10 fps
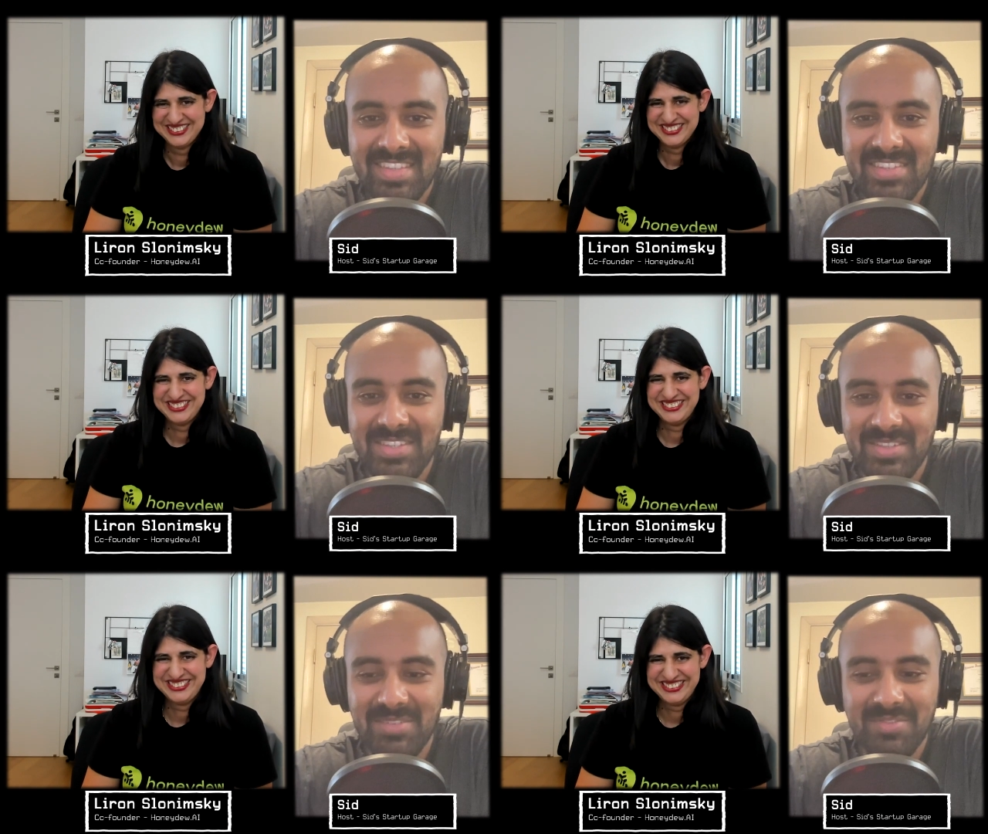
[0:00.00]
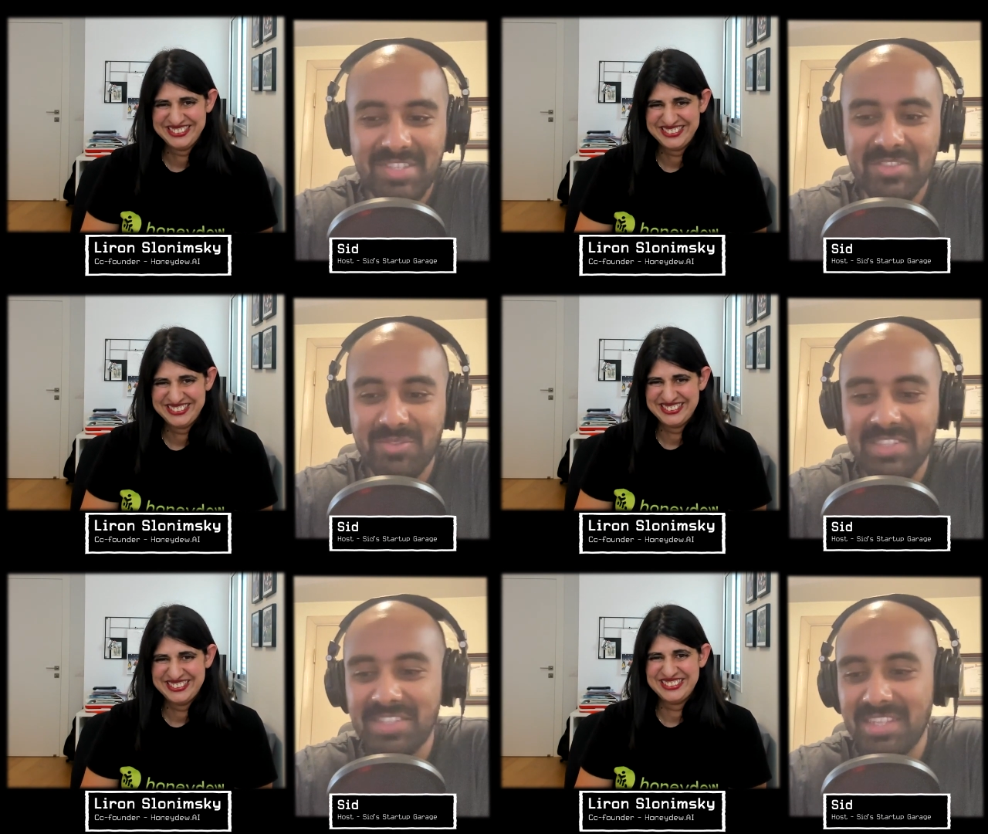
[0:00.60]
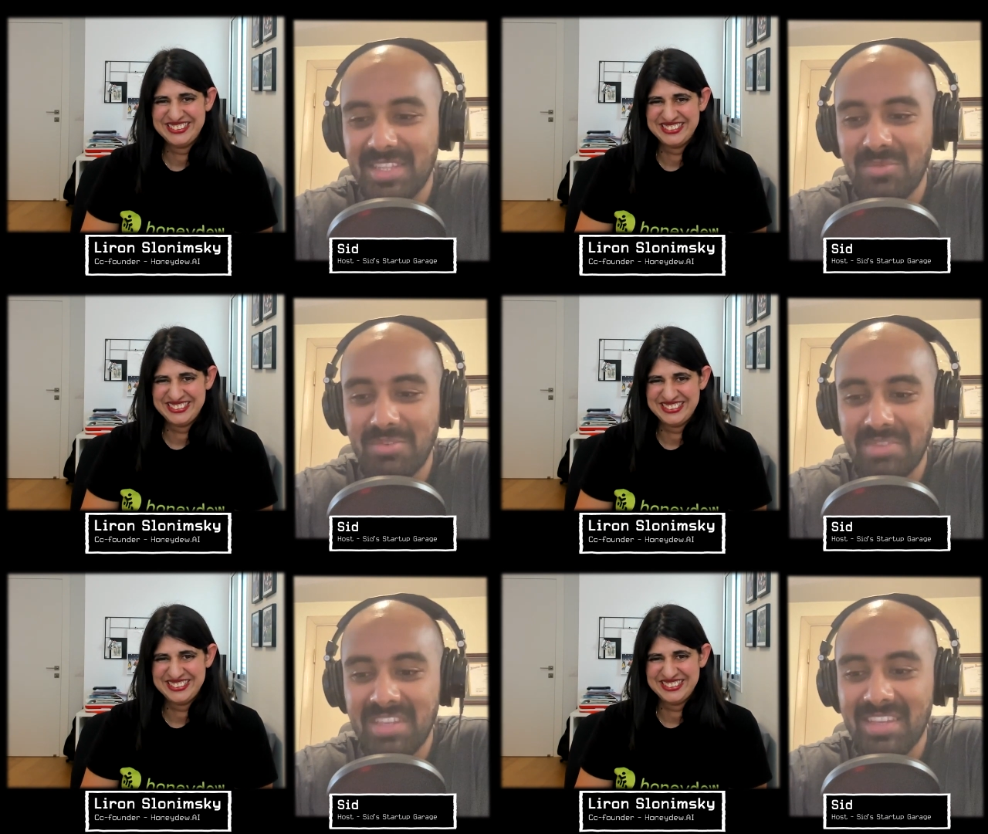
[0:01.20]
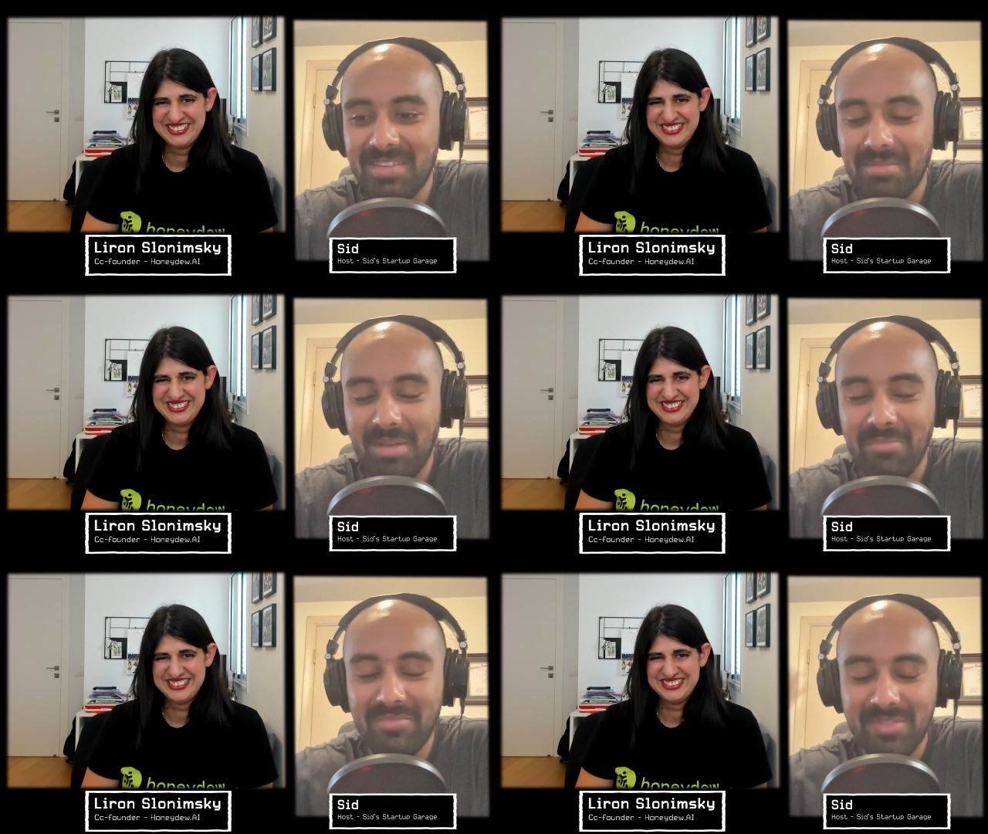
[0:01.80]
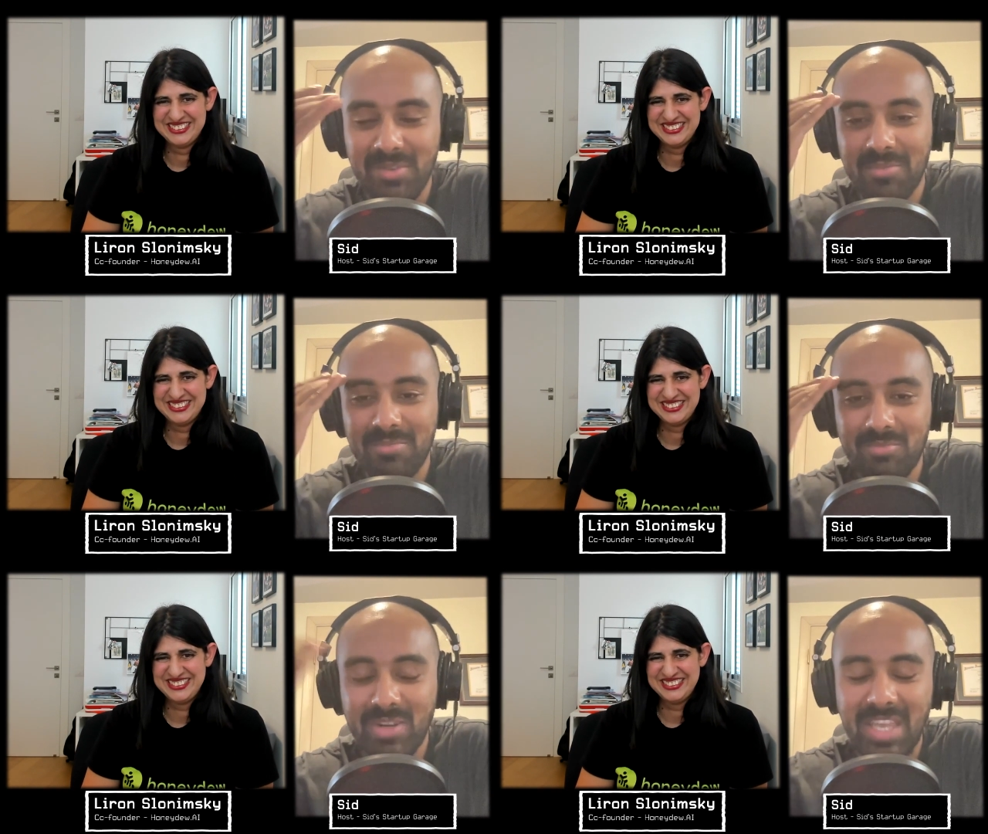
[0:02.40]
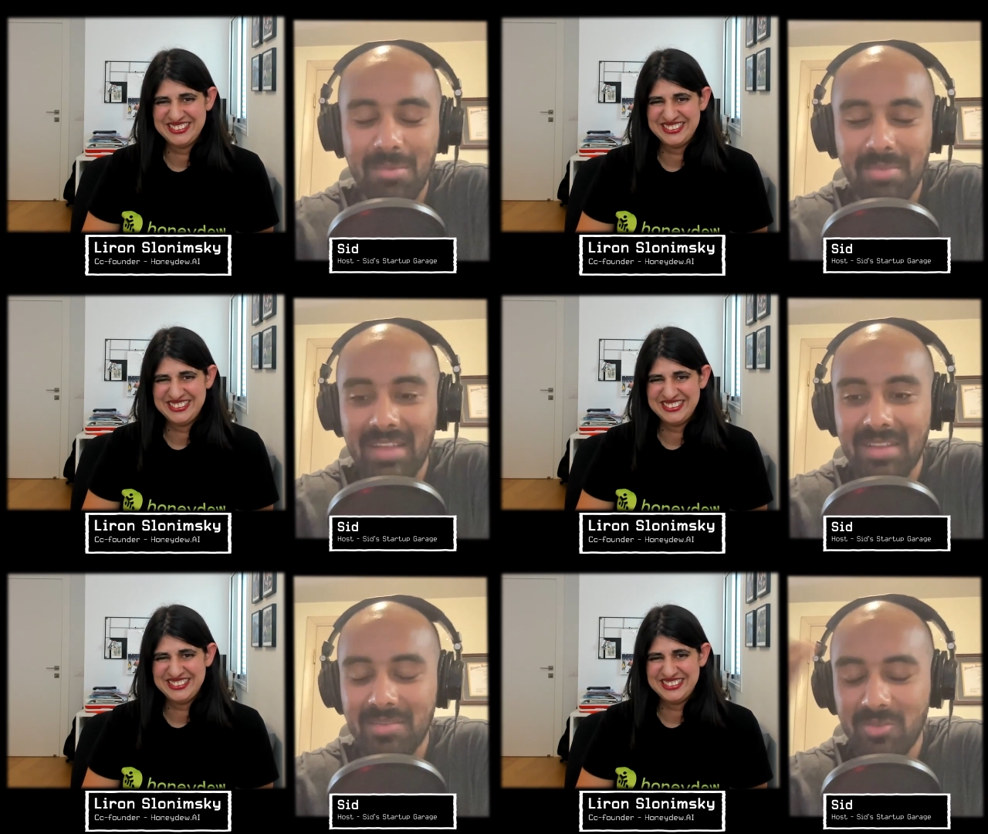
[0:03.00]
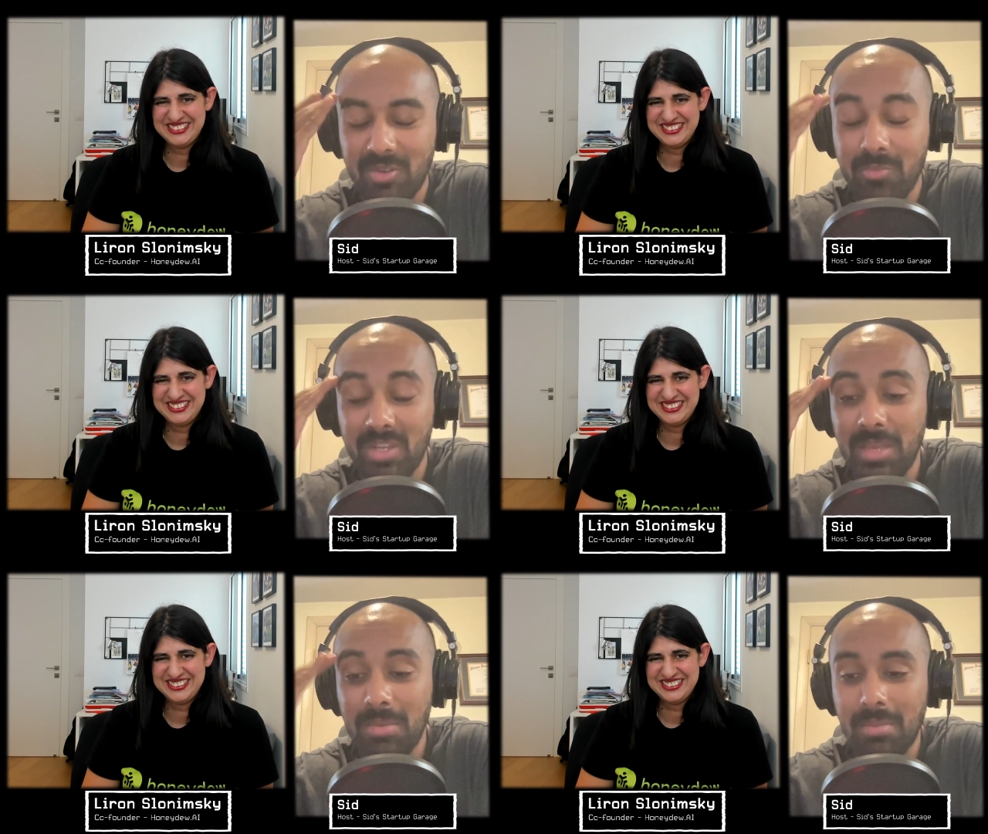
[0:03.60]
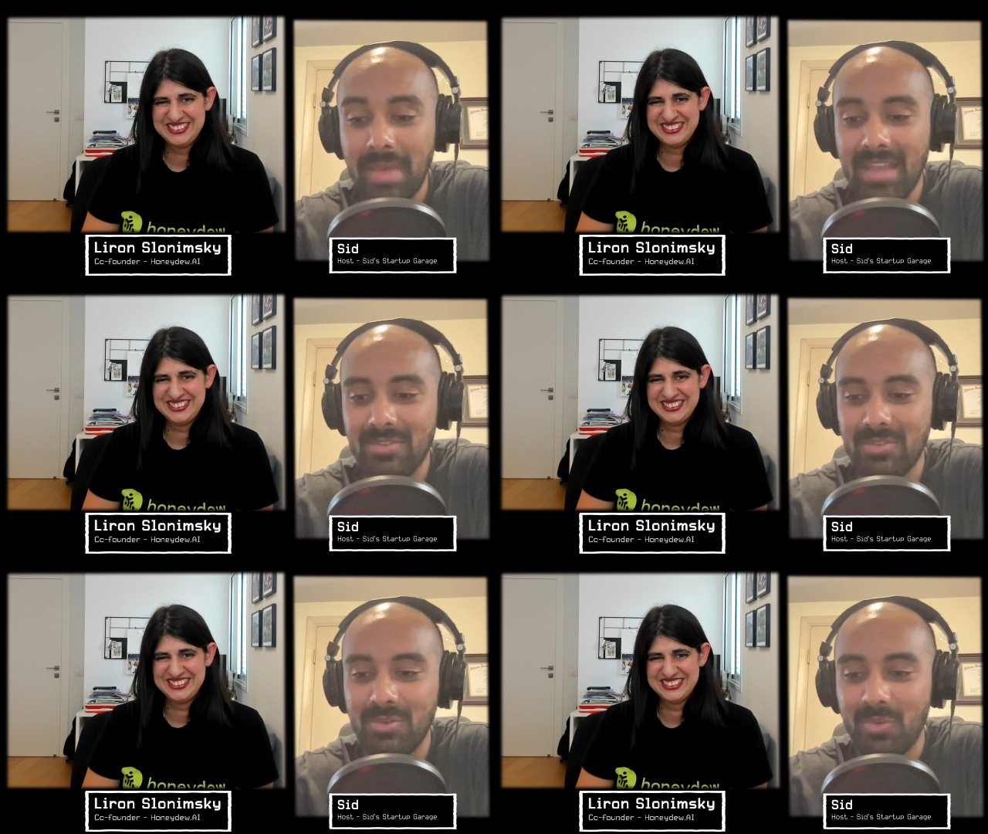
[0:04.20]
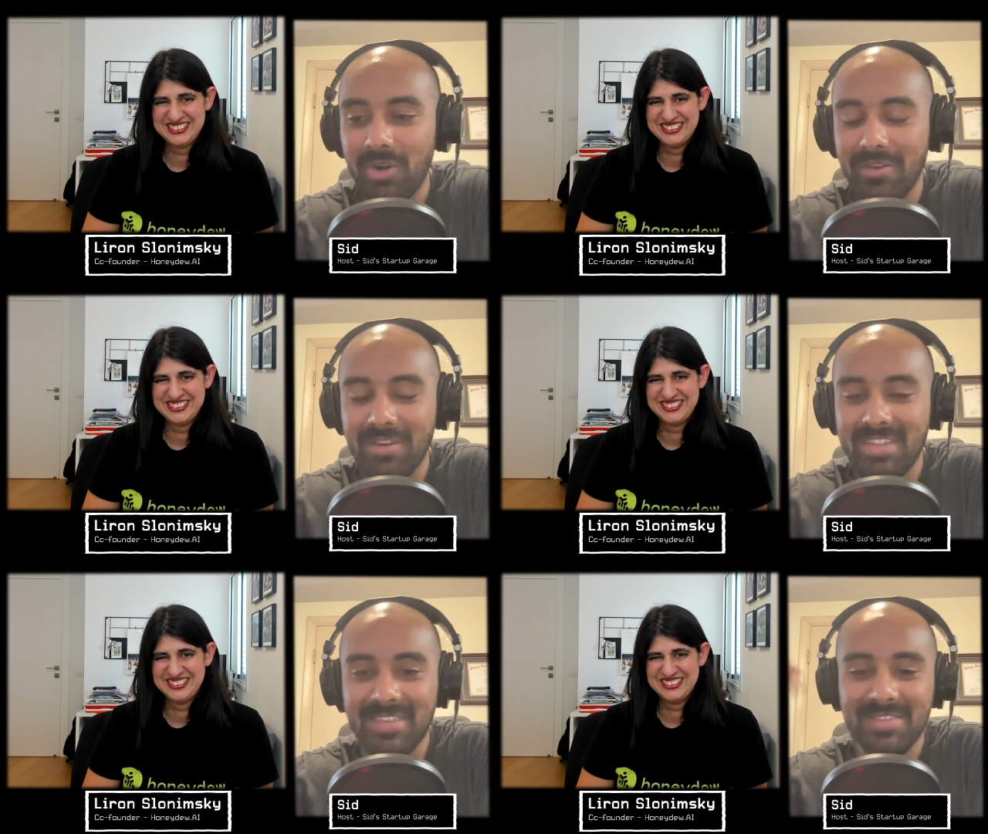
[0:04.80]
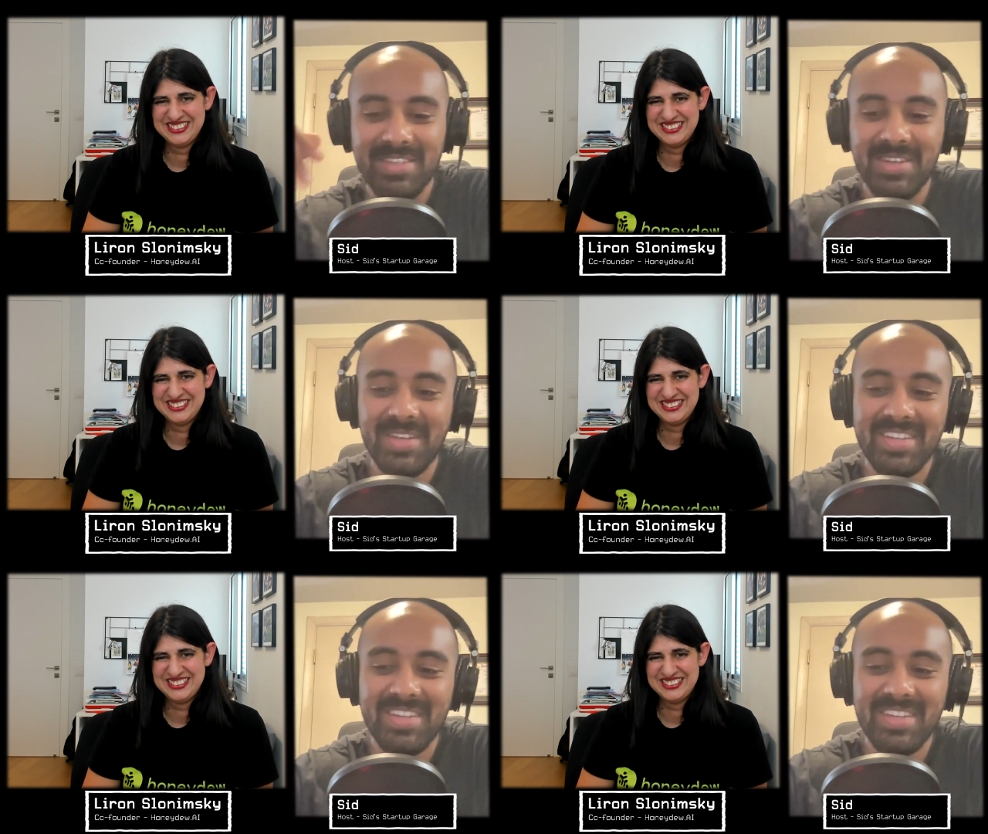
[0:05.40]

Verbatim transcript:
Speaker 1: so this is resonating with me. I'm, I'm, you're bringing my you're bringing me back to work right now. So